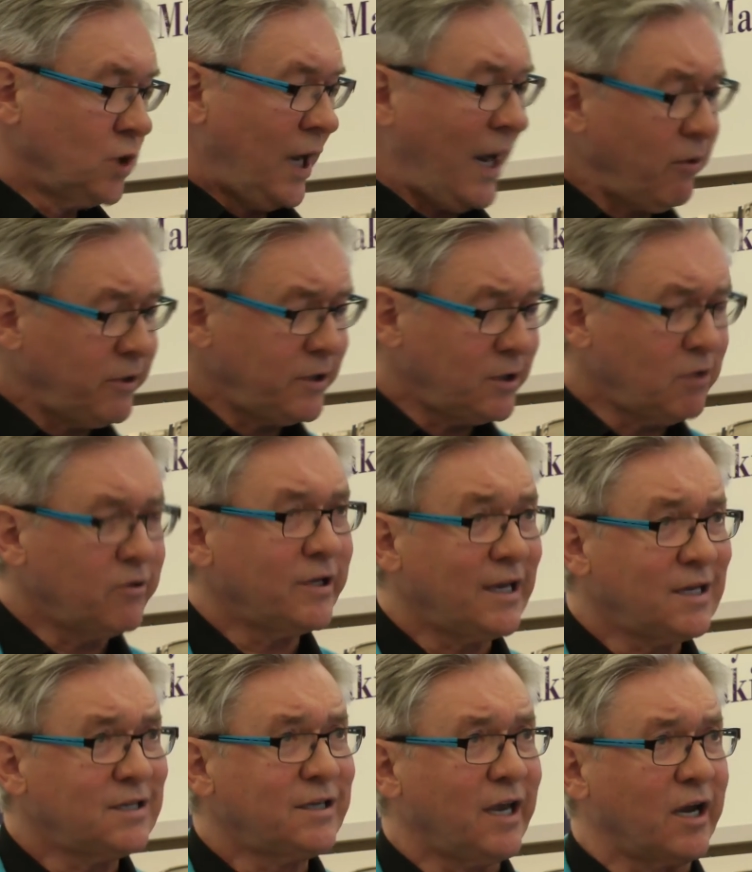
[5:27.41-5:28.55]
How are you going to
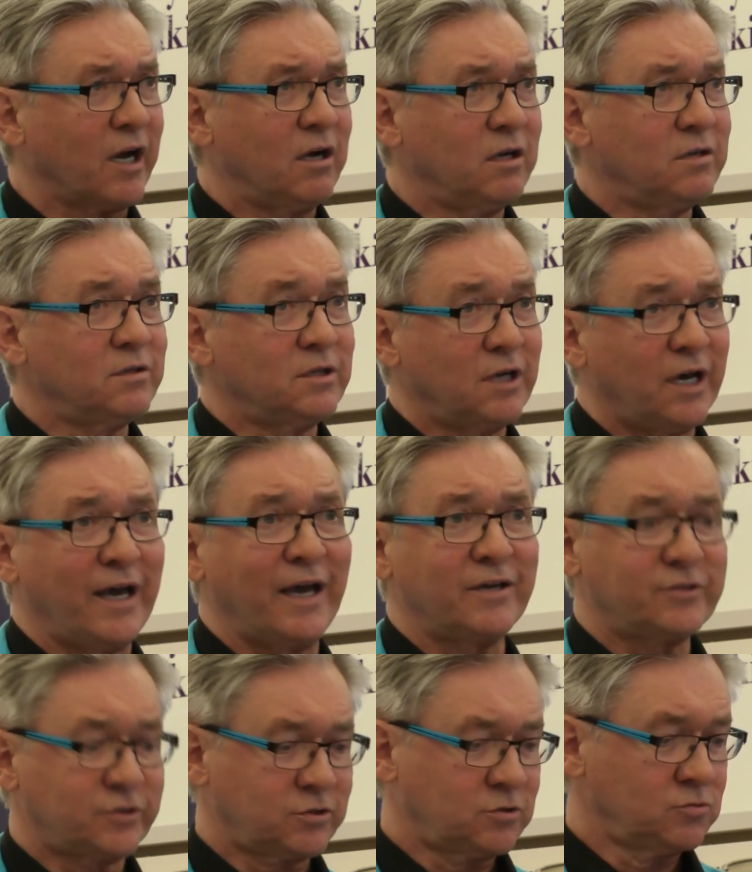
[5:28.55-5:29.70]
get there? I
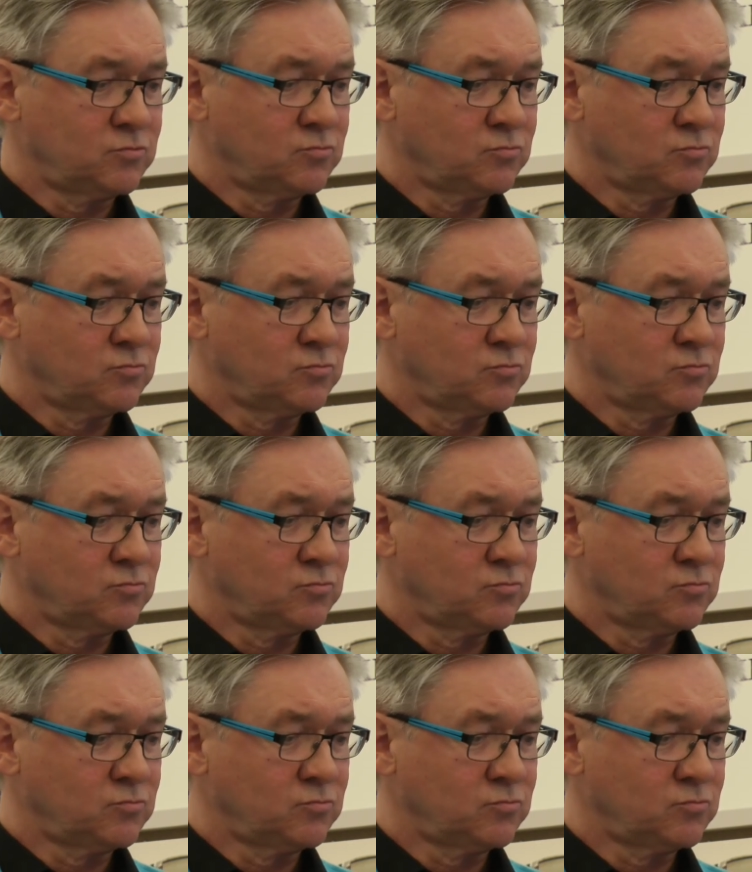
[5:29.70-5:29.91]
asked.